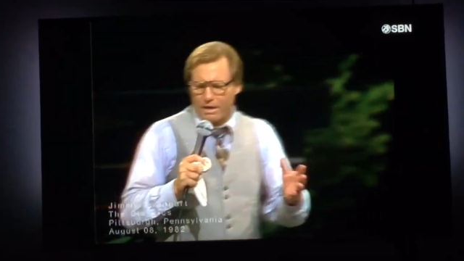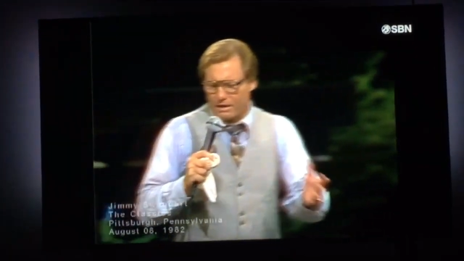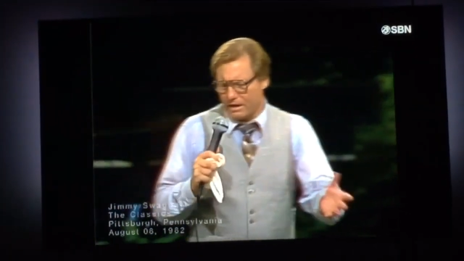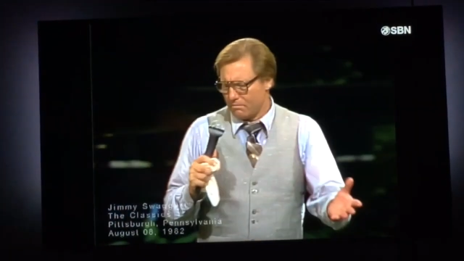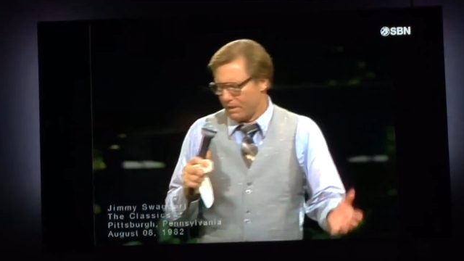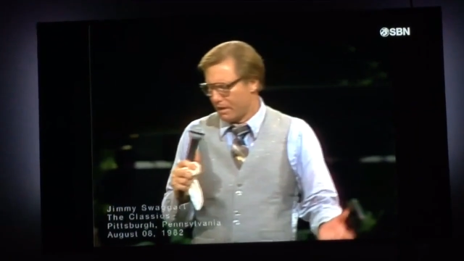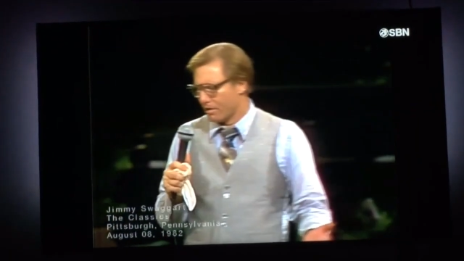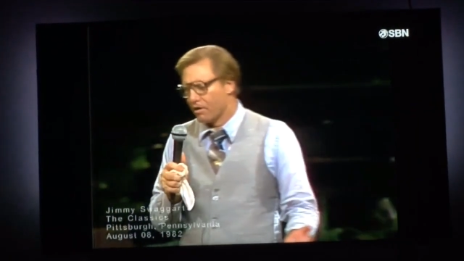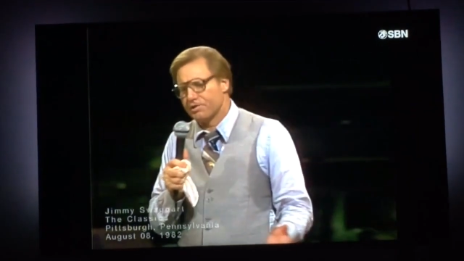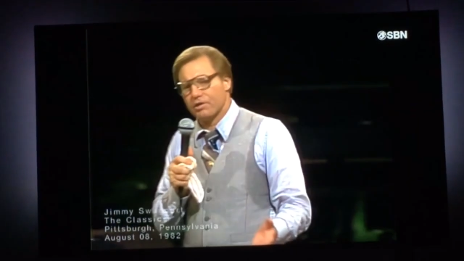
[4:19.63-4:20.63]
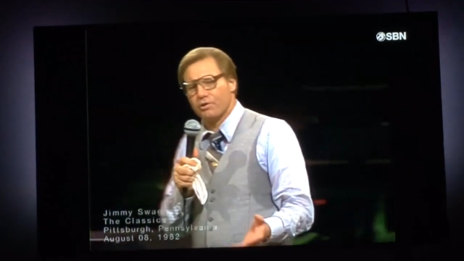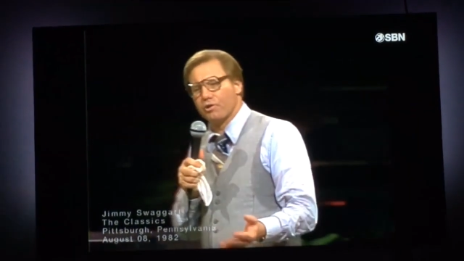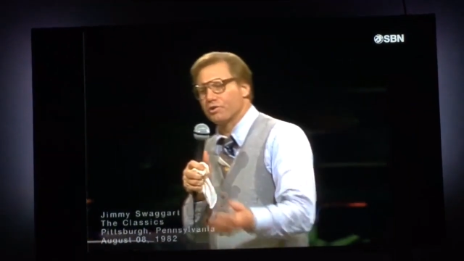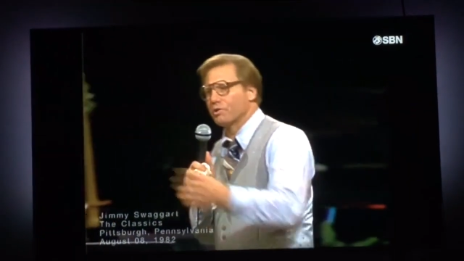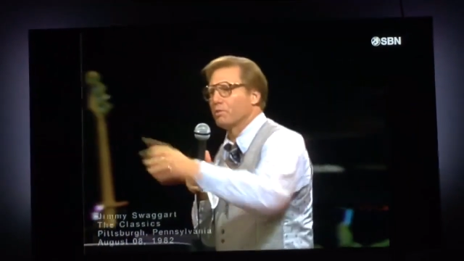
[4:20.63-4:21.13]
man helped me out of the car, said, "Are
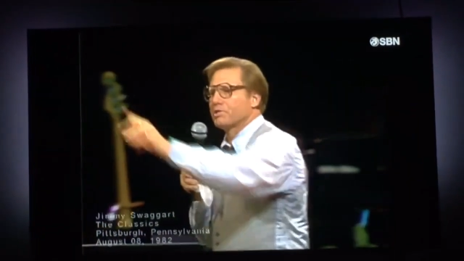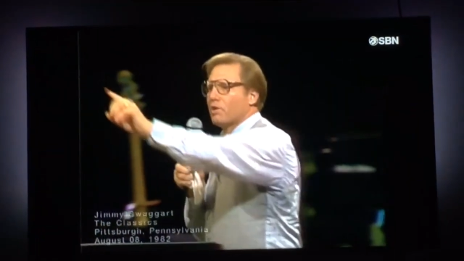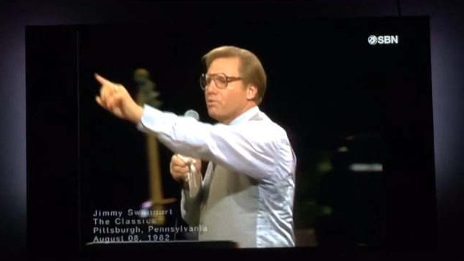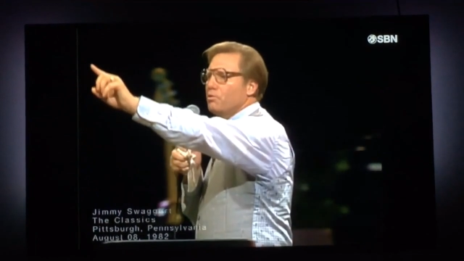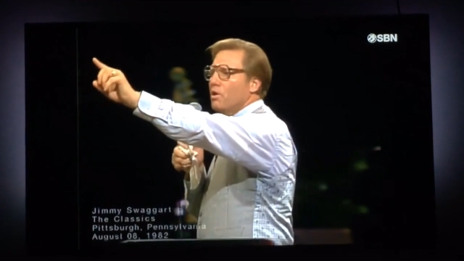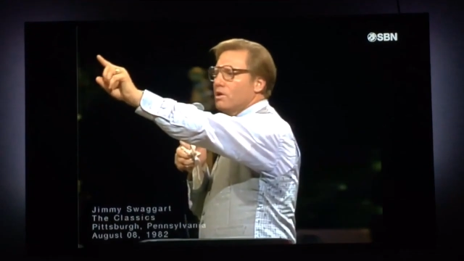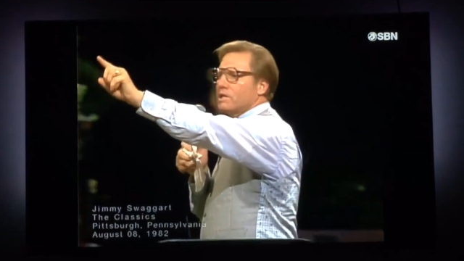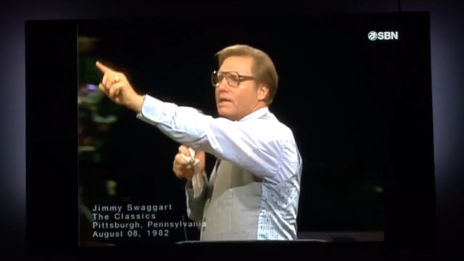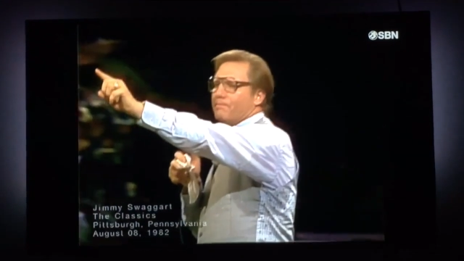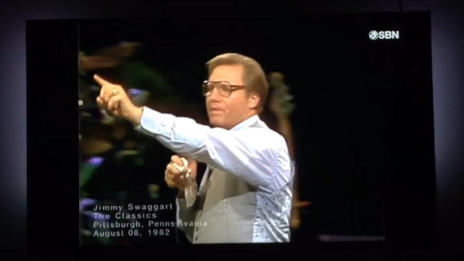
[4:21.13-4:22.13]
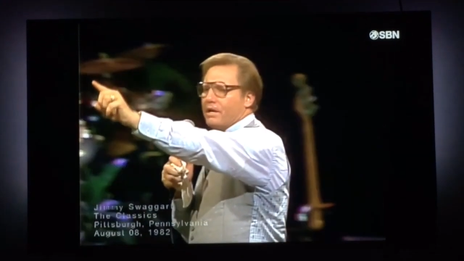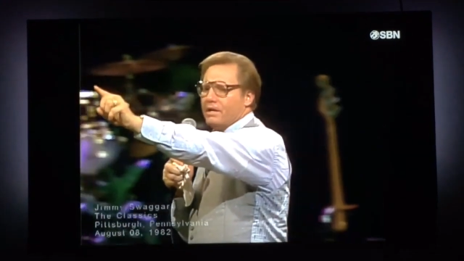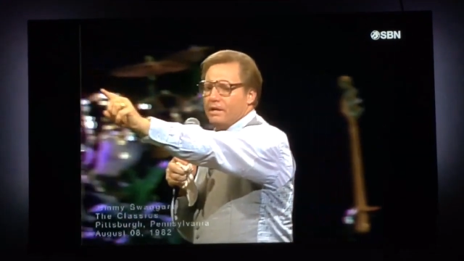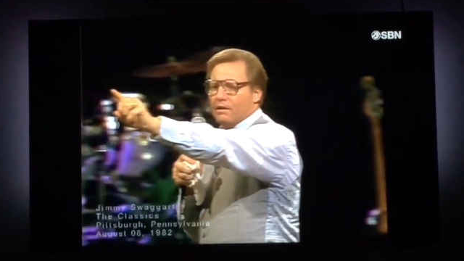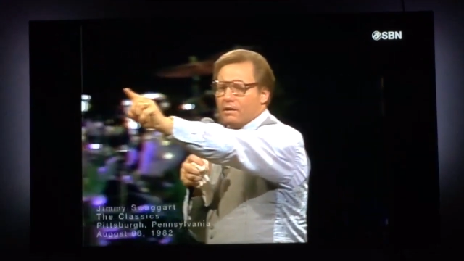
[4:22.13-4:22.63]
you hurt?" I said, "We saw you top that
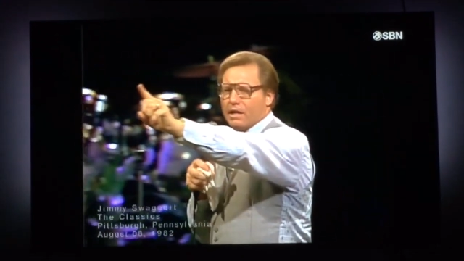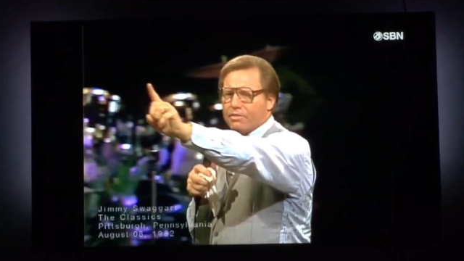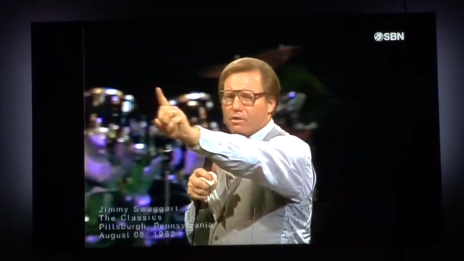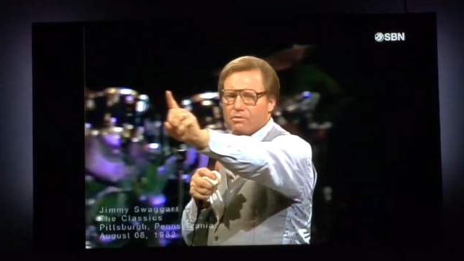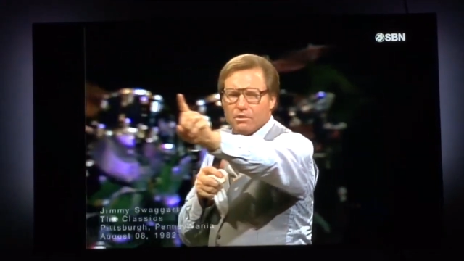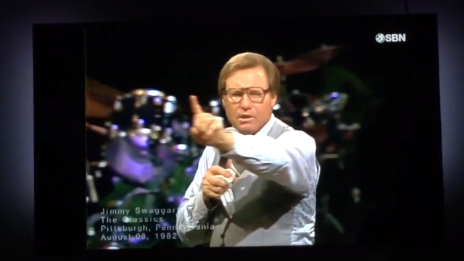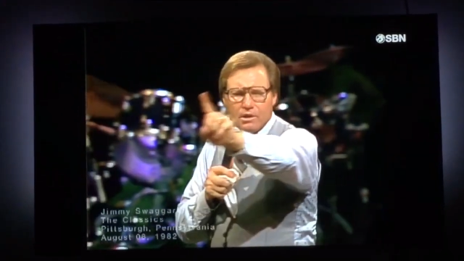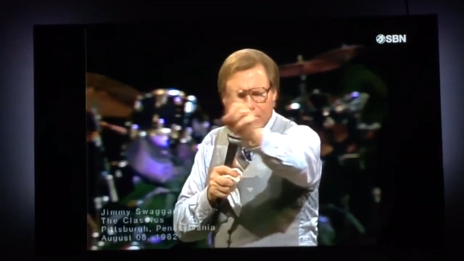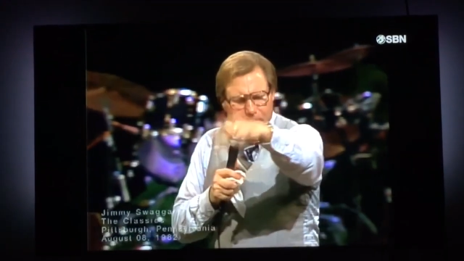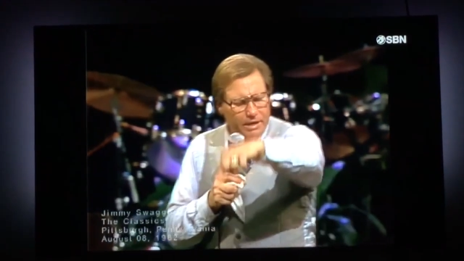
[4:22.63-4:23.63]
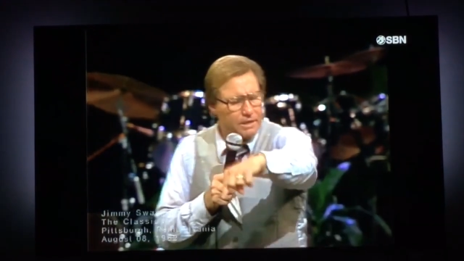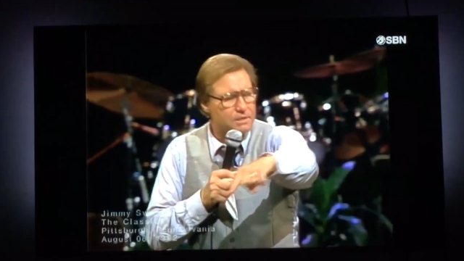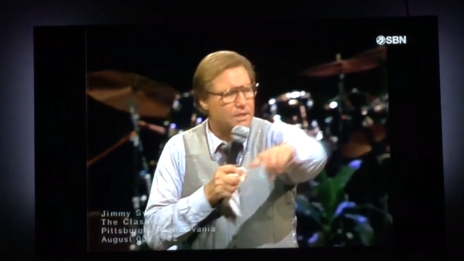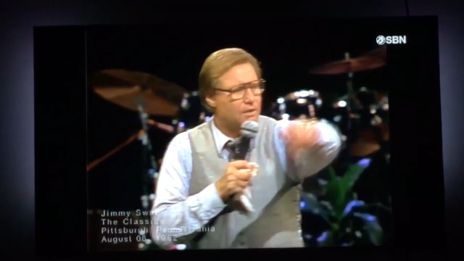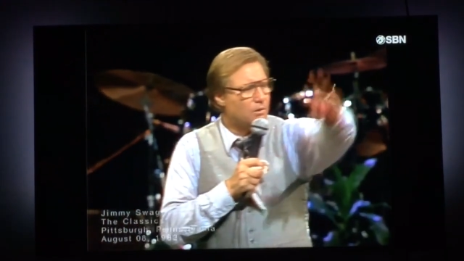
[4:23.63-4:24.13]
hill." And I thought, the man
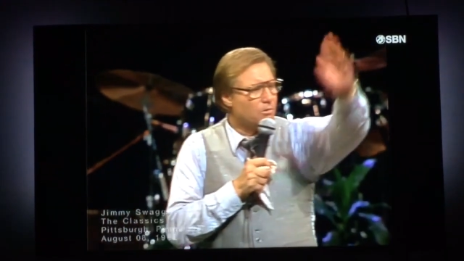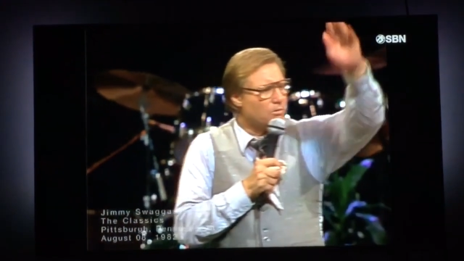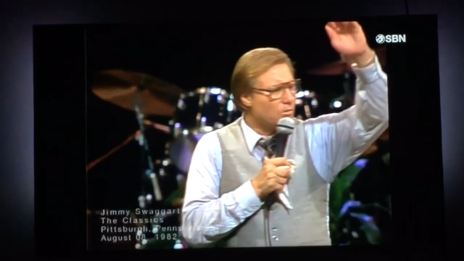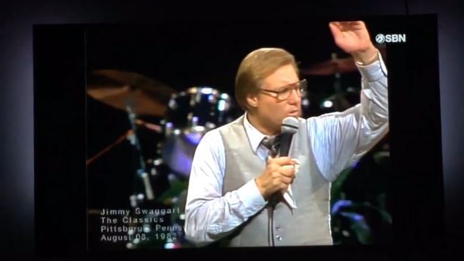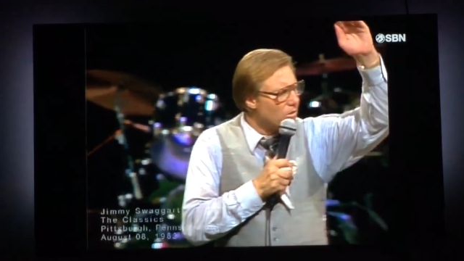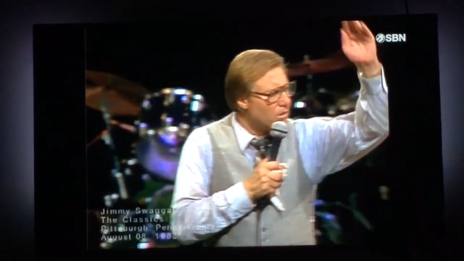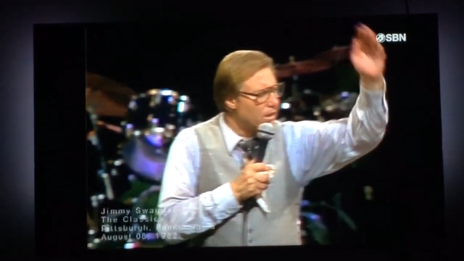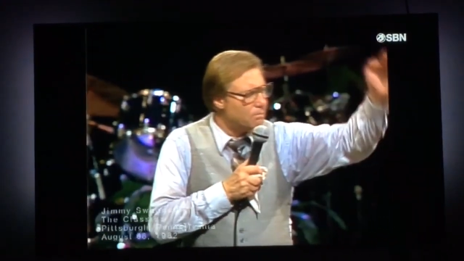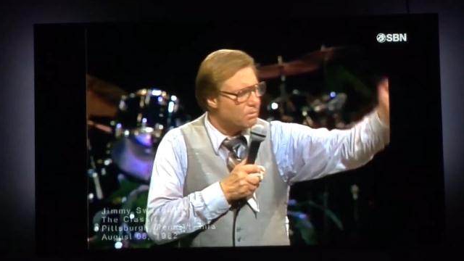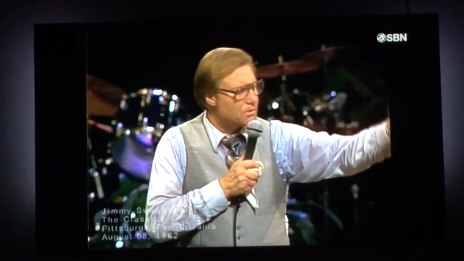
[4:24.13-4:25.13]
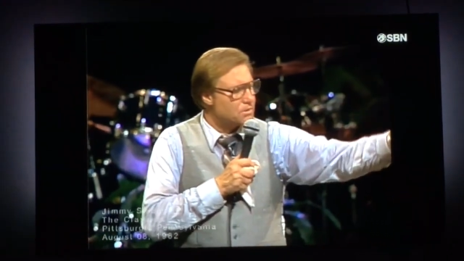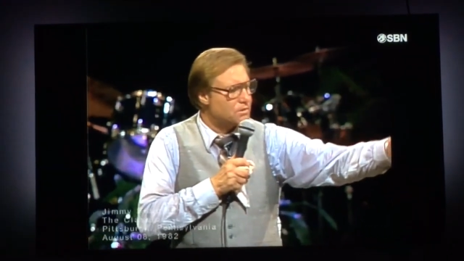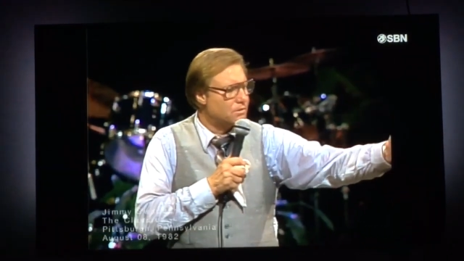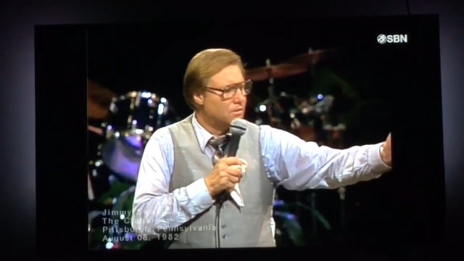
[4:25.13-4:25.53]
said, "Oh, Lord, help us.